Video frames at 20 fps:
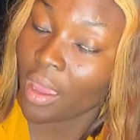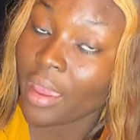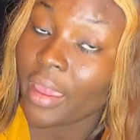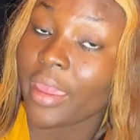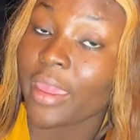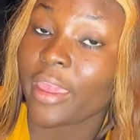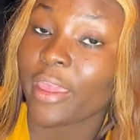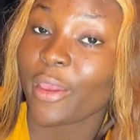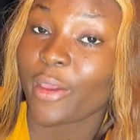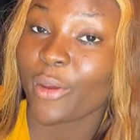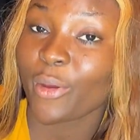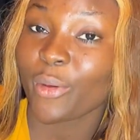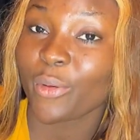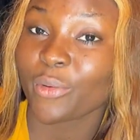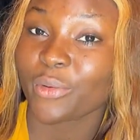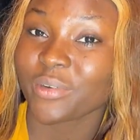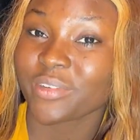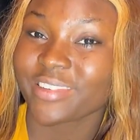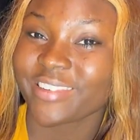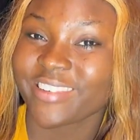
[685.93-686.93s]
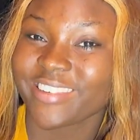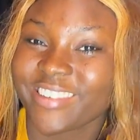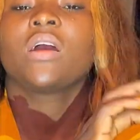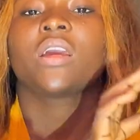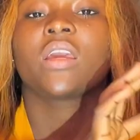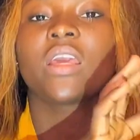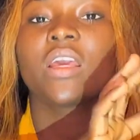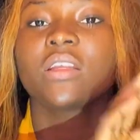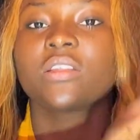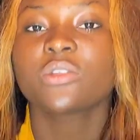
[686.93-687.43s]
yo
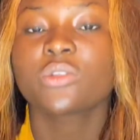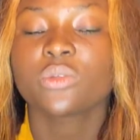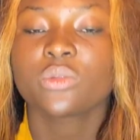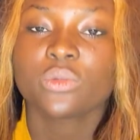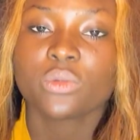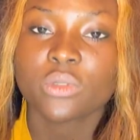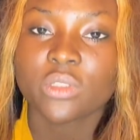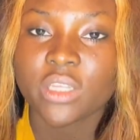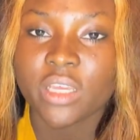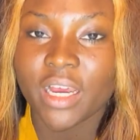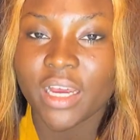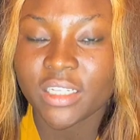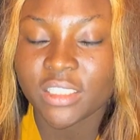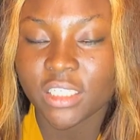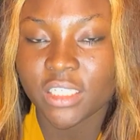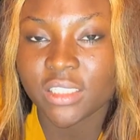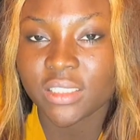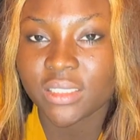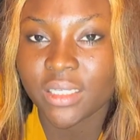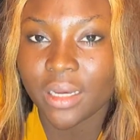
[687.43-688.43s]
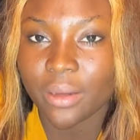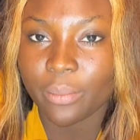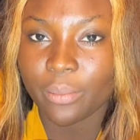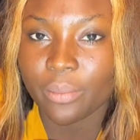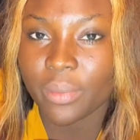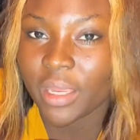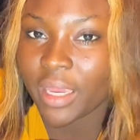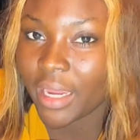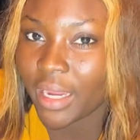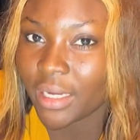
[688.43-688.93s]
get to know the agenda
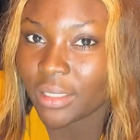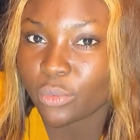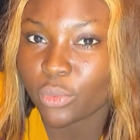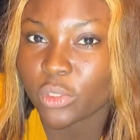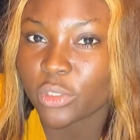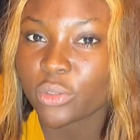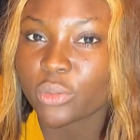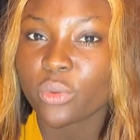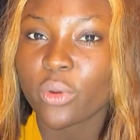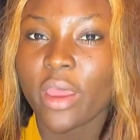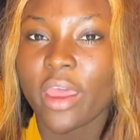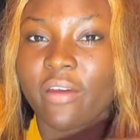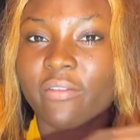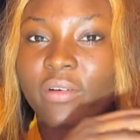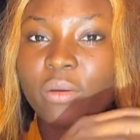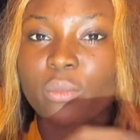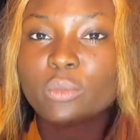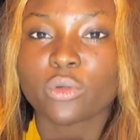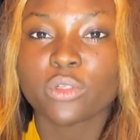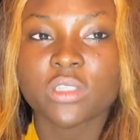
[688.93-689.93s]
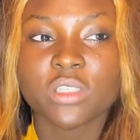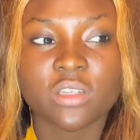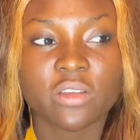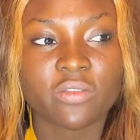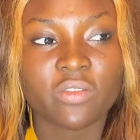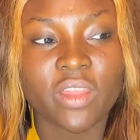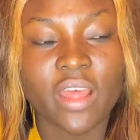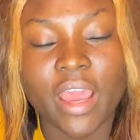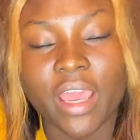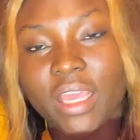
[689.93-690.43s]
behind whatsoever
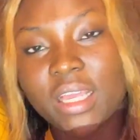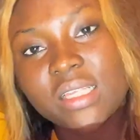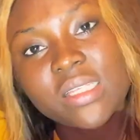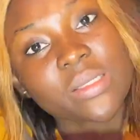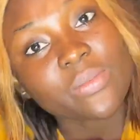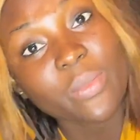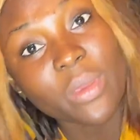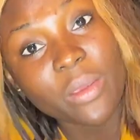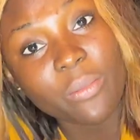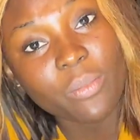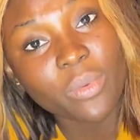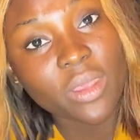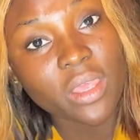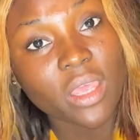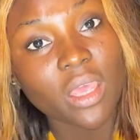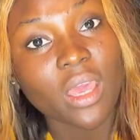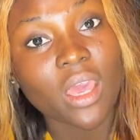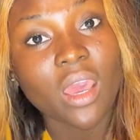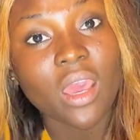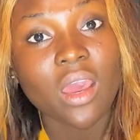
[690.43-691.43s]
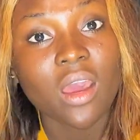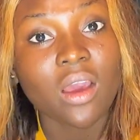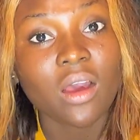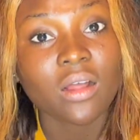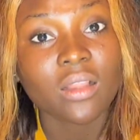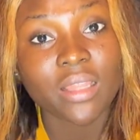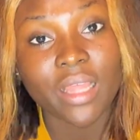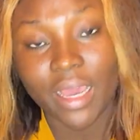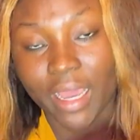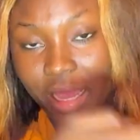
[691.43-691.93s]
motive that it may be
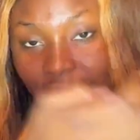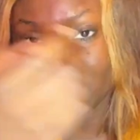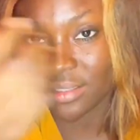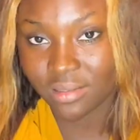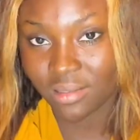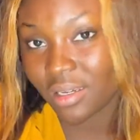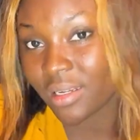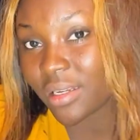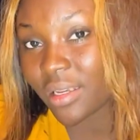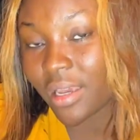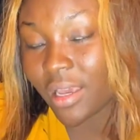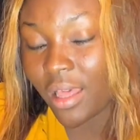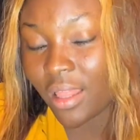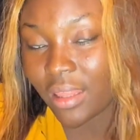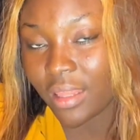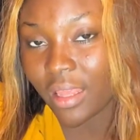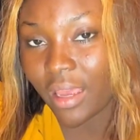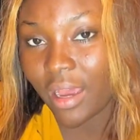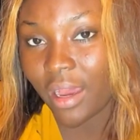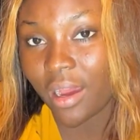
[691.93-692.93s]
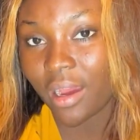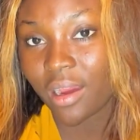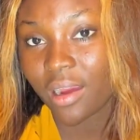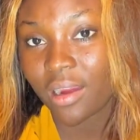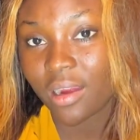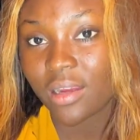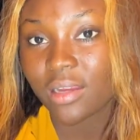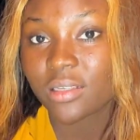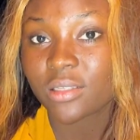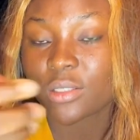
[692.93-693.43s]
like i said earlier
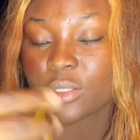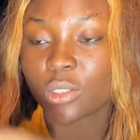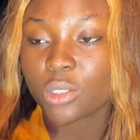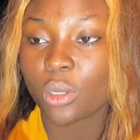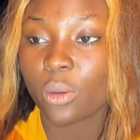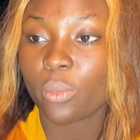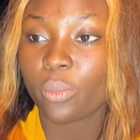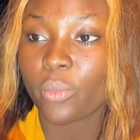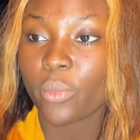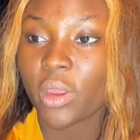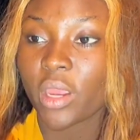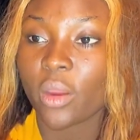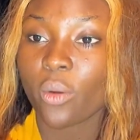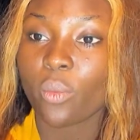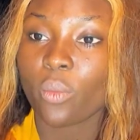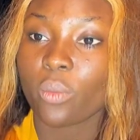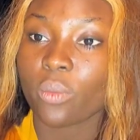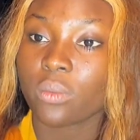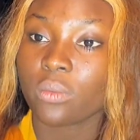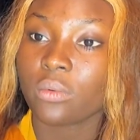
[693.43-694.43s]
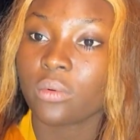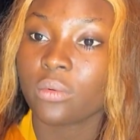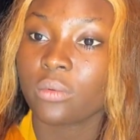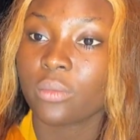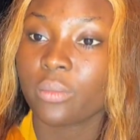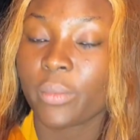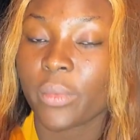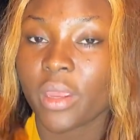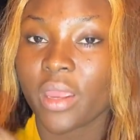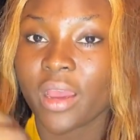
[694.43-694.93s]
some may
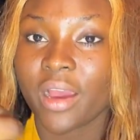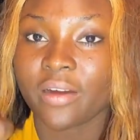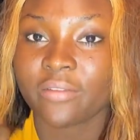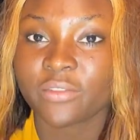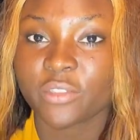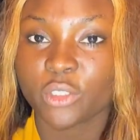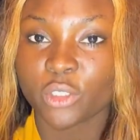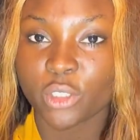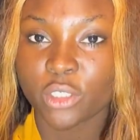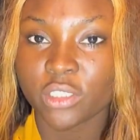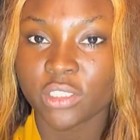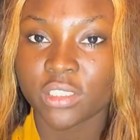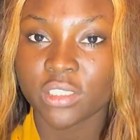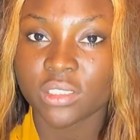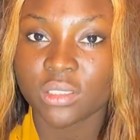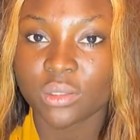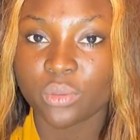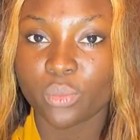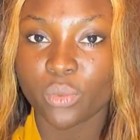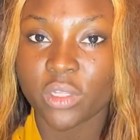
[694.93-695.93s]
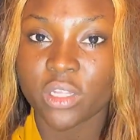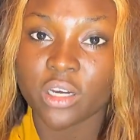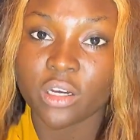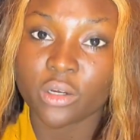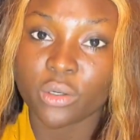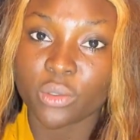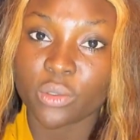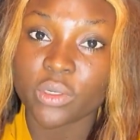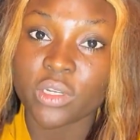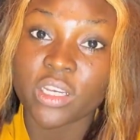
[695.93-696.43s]
may have done it with a
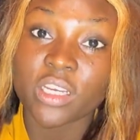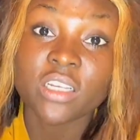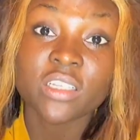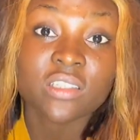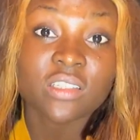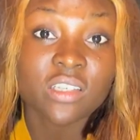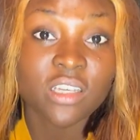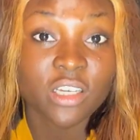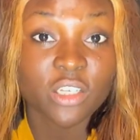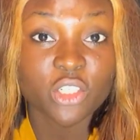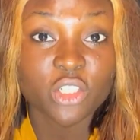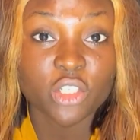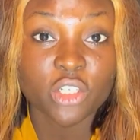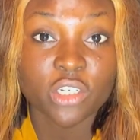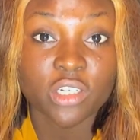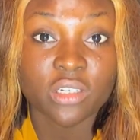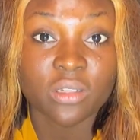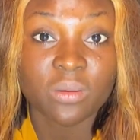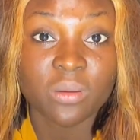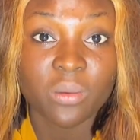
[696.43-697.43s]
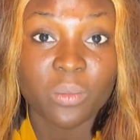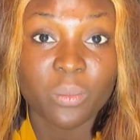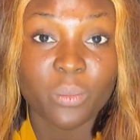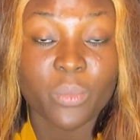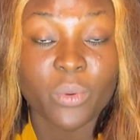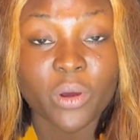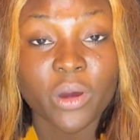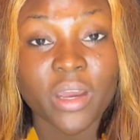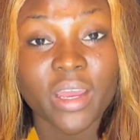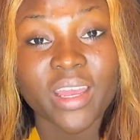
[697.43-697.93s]
good intention,
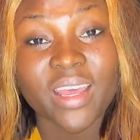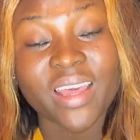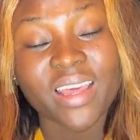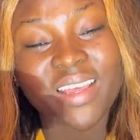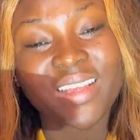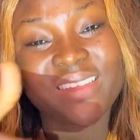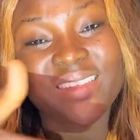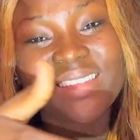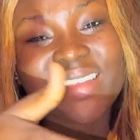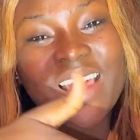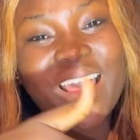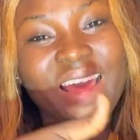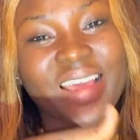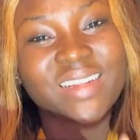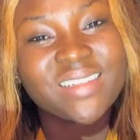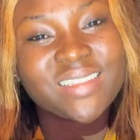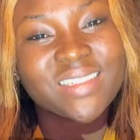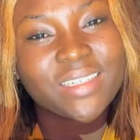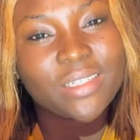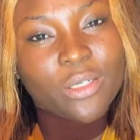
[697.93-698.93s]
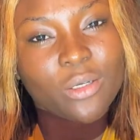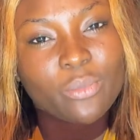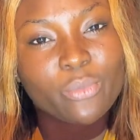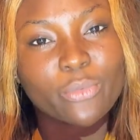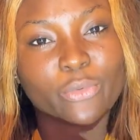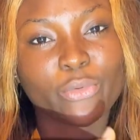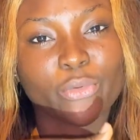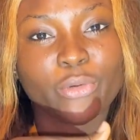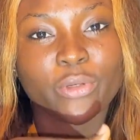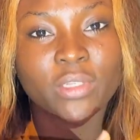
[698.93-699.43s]
but it ended up
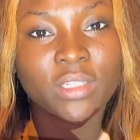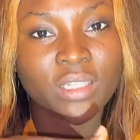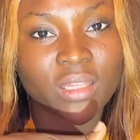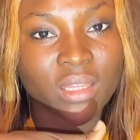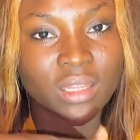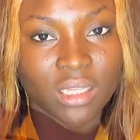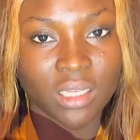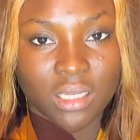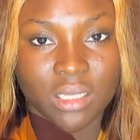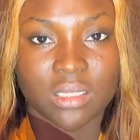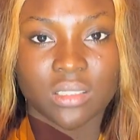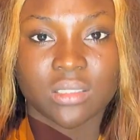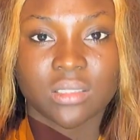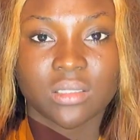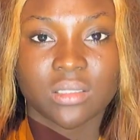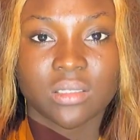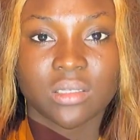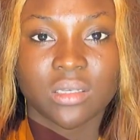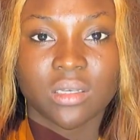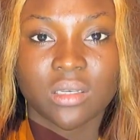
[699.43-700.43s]
ruining things.